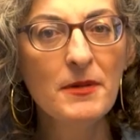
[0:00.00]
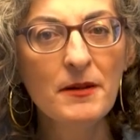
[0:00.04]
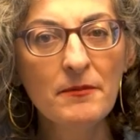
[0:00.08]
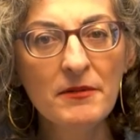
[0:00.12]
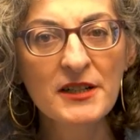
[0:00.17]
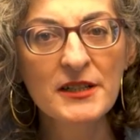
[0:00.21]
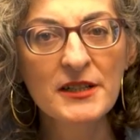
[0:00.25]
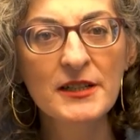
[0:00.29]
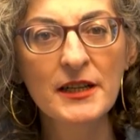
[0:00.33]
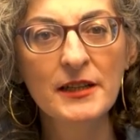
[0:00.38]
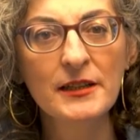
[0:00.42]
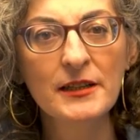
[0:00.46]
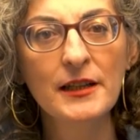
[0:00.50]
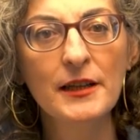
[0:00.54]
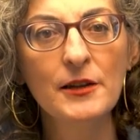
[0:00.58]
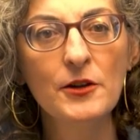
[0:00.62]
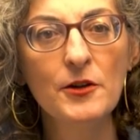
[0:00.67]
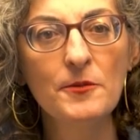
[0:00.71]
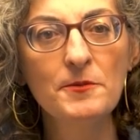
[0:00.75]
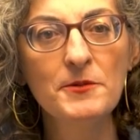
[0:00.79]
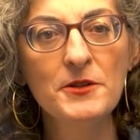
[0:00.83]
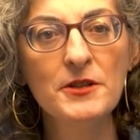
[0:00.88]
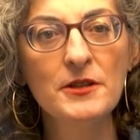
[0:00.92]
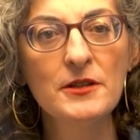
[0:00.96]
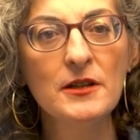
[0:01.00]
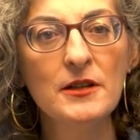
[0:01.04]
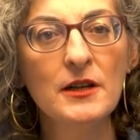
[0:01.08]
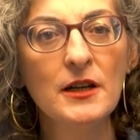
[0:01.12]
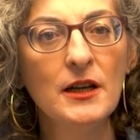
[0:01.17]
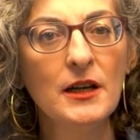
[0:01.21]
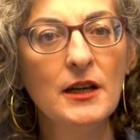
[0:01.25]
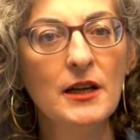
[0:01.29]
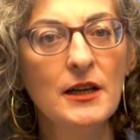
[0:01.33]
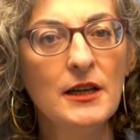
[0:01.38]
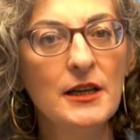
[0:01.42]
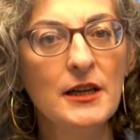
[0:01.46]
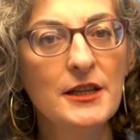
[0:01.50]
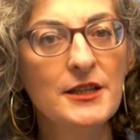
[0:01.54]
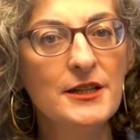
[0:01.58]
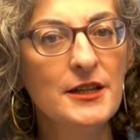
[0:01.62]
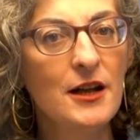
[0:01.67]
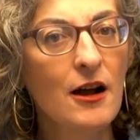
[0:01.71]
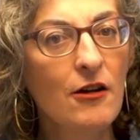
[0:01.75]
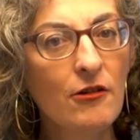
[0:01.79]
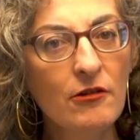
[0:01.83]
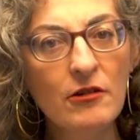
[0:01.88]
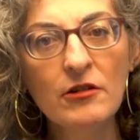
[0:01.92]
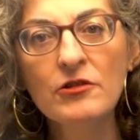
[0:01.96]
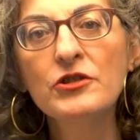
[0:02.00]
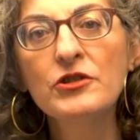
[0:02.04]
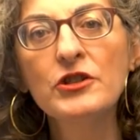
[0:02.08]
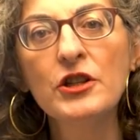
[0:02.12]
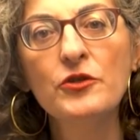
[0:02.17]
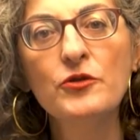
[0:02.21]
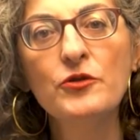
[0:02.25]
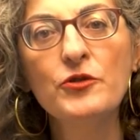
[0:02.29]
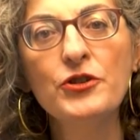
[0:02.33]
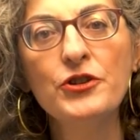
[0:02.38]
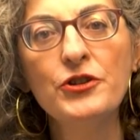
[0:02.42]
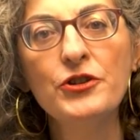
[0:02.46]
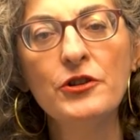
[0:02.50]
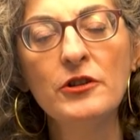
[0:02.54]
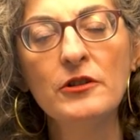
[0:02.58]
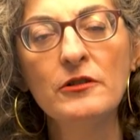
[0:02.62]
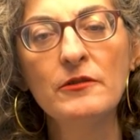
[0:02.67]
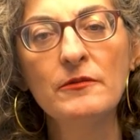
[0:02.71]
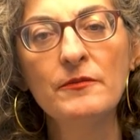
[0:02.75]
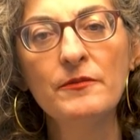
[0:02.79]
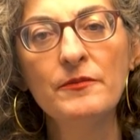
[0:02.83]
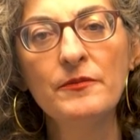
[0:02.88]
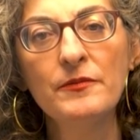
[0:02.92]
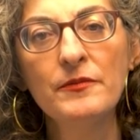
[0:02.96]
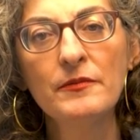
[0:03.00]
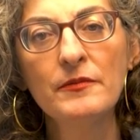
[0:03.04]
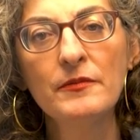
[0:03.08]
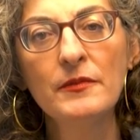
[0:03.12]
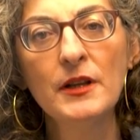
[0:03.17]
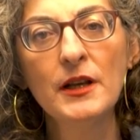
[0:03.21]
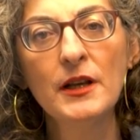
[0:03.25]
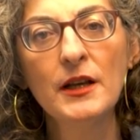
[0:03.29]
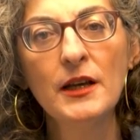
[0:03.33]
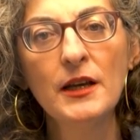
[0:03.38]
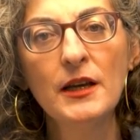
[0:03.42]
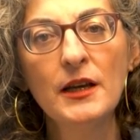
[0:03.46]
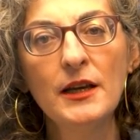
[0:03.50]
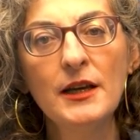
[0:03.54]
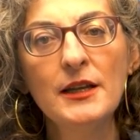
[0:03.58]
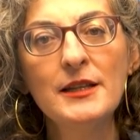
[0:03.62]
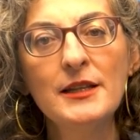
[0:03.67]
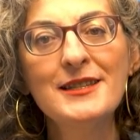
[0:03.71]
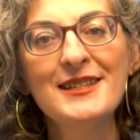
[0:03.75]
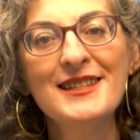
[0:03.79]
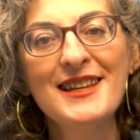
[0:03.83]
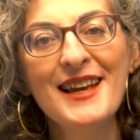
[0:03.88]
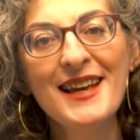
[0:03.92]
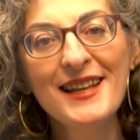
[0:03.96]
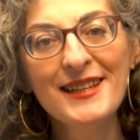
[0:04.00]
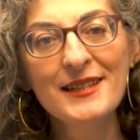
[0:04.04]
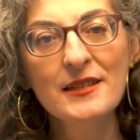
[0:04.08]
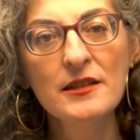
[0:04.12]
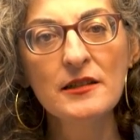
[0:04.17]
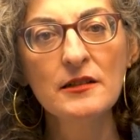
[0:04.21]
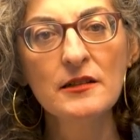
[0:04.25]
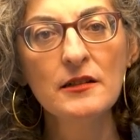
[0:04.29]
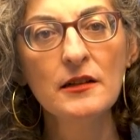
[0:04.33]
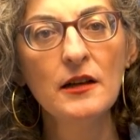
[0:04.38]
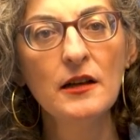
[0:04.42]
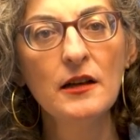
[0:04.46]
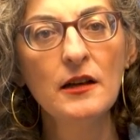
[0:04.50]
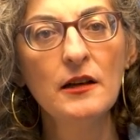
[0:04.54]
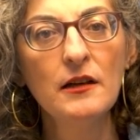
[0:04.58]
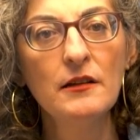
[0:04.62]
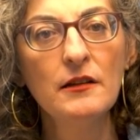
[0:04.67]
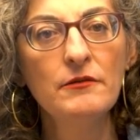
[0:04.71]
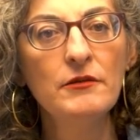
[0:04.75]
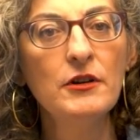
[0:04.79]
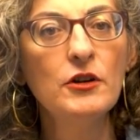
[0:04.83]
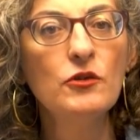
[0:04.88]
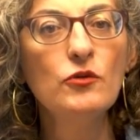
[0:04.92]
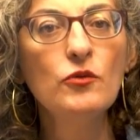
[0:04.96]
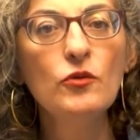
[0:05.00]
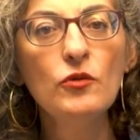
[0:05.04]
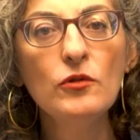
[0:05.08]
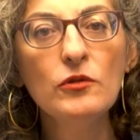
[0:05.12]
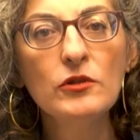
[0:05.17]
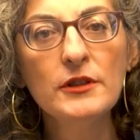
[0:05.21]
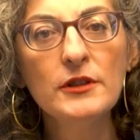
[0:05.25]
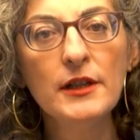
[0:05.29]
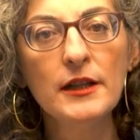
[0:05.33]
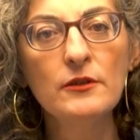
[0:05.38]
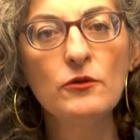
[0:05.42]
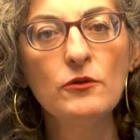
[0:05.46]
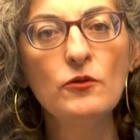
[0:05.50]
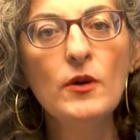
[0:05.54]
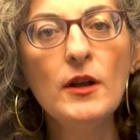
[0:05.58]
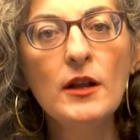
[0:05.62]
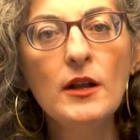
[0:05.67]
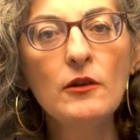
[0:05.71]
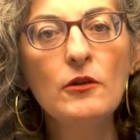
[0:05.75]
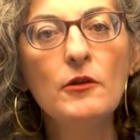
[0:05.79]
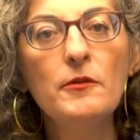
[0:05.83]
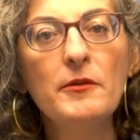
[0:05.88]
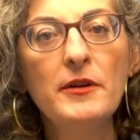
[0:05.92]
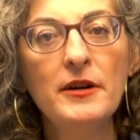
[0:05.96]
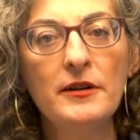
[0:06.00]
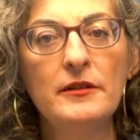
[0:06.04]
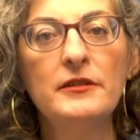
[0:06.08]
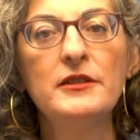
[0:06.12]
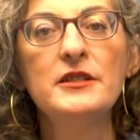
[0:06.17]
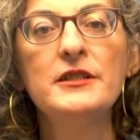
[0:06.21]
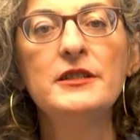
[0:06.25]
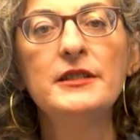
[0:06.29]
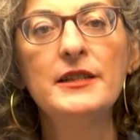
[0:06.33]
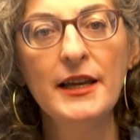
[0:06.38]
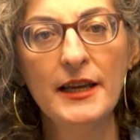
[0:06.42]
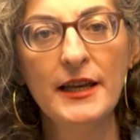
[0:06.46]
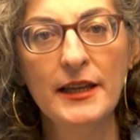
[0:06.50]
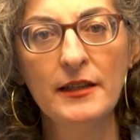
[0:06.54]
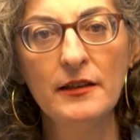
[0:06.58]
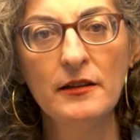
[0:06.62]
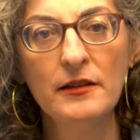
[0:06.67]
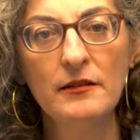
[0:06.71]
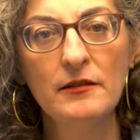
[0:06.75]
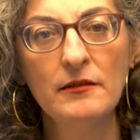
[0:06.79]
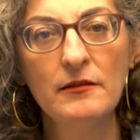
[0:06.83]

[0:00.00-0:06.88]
member state adopts its own constitution. It sets the rules that will govern the state.